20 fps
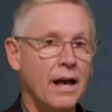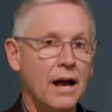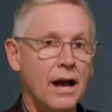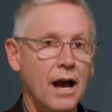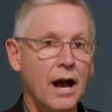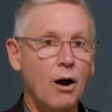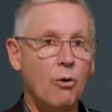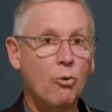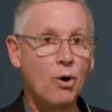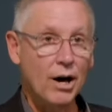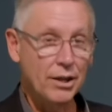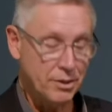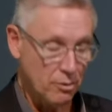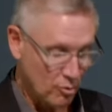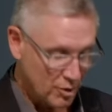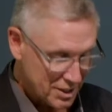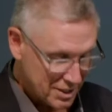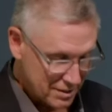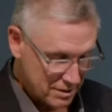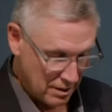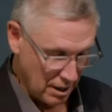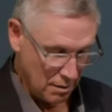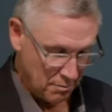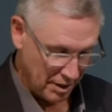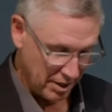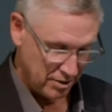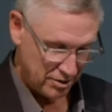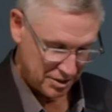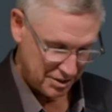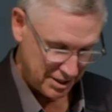And while there was some
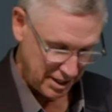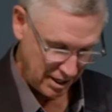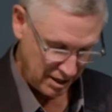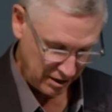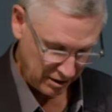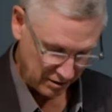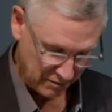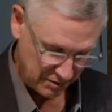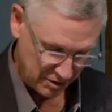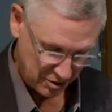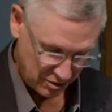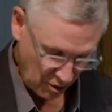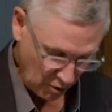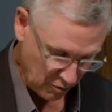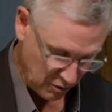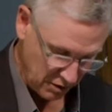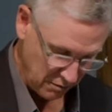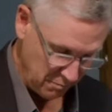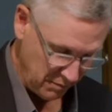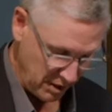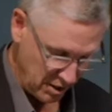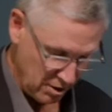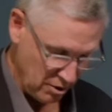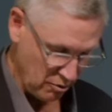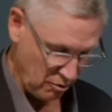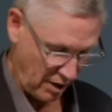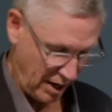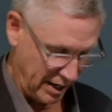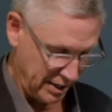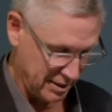understanding of stony
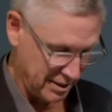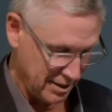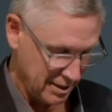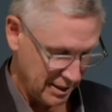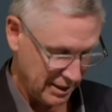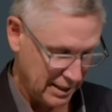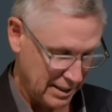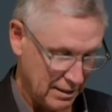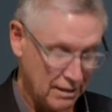meteorites, uh,